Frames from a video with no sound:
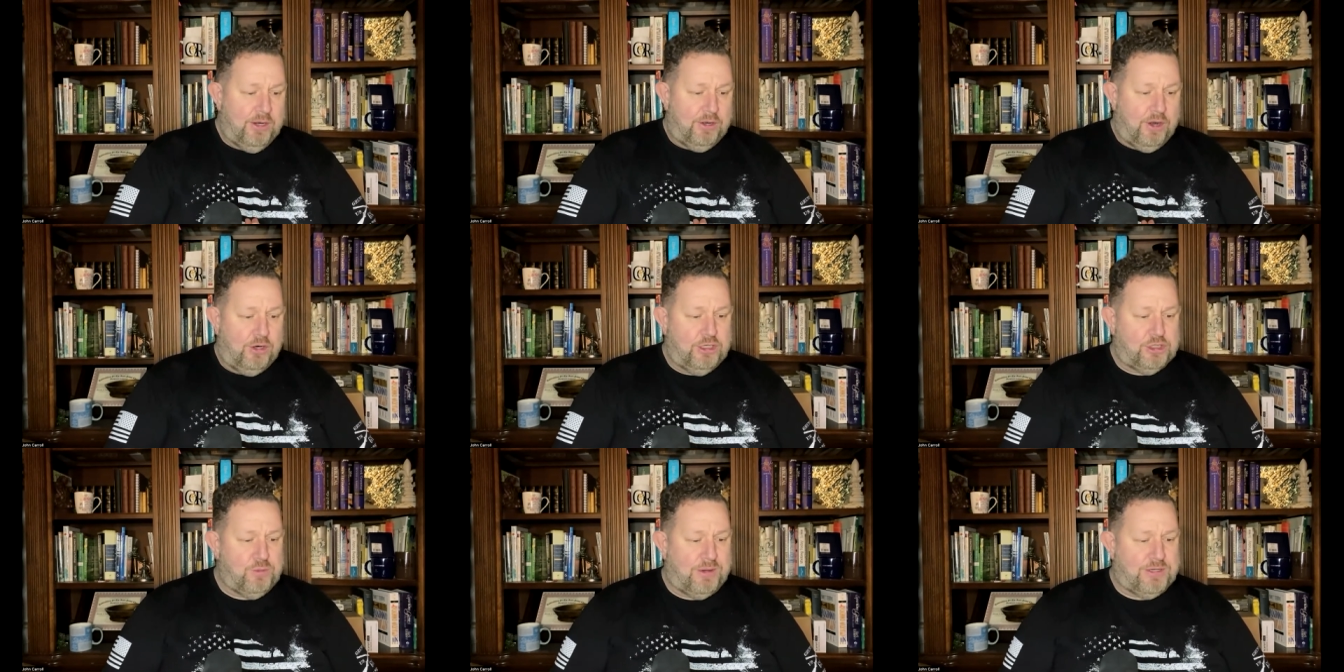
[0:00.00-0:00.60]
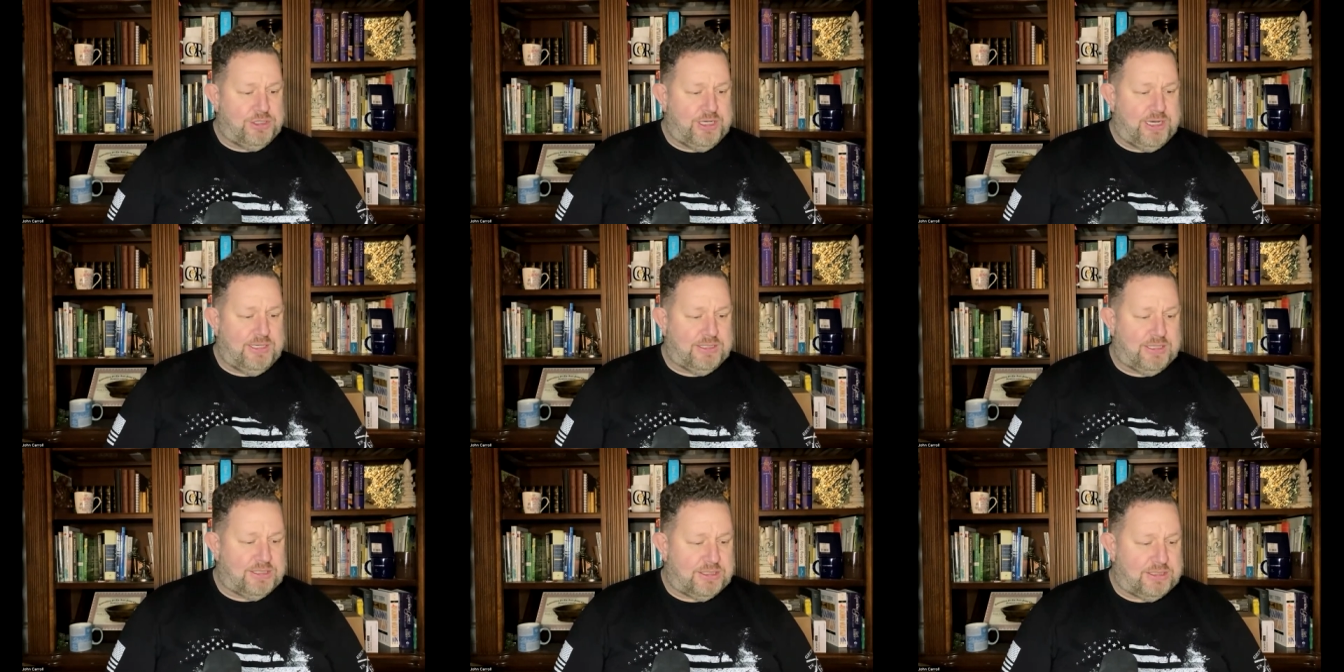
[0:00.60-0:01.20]
Notice what
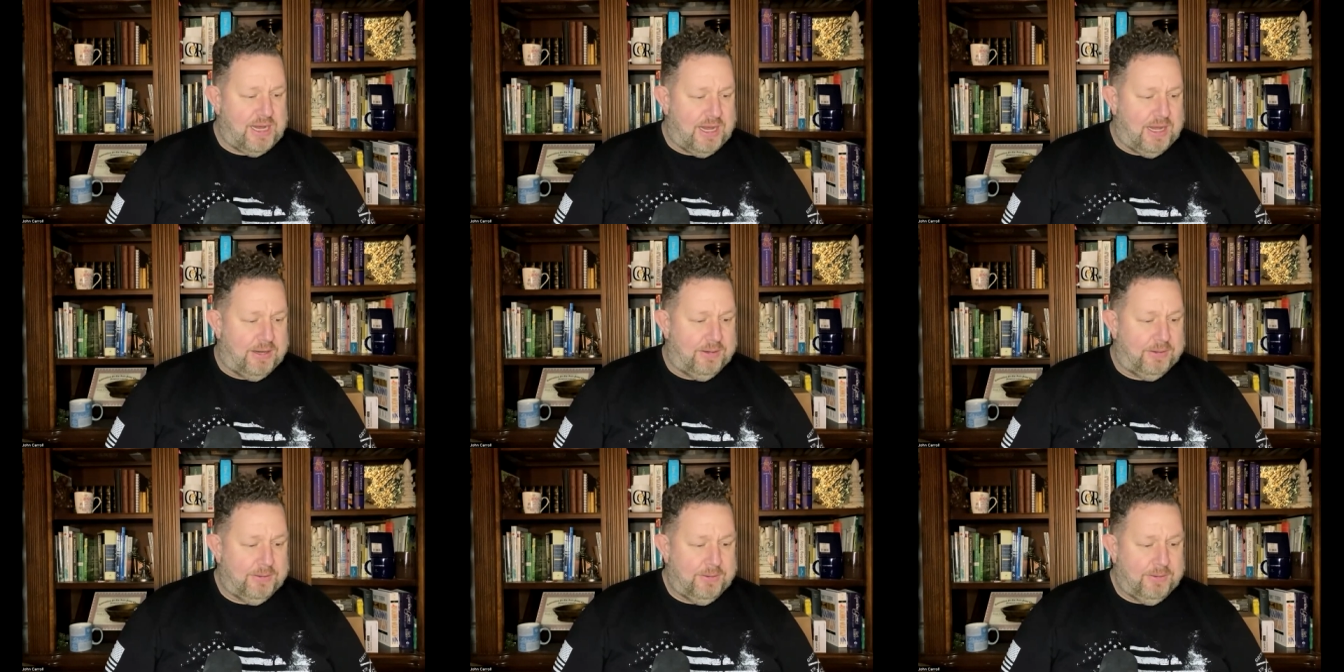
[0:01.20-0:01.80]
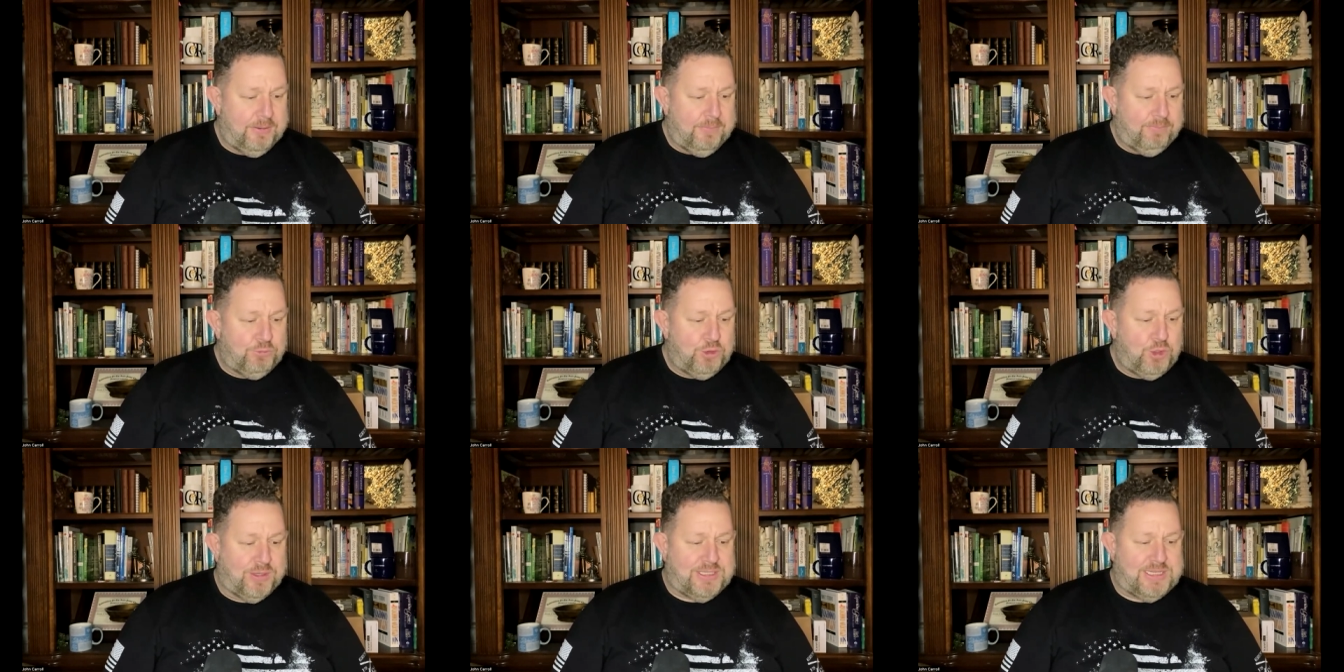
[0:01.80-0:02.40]
Jesus said
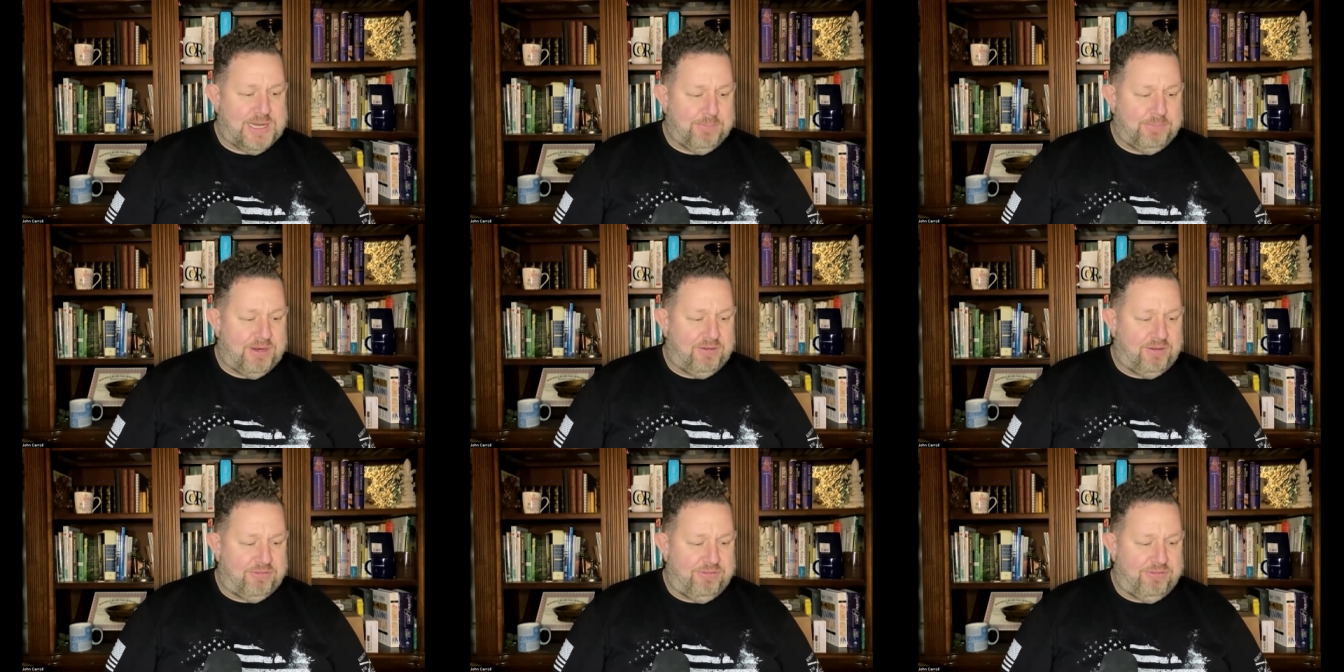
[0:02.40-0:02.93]
to a tempting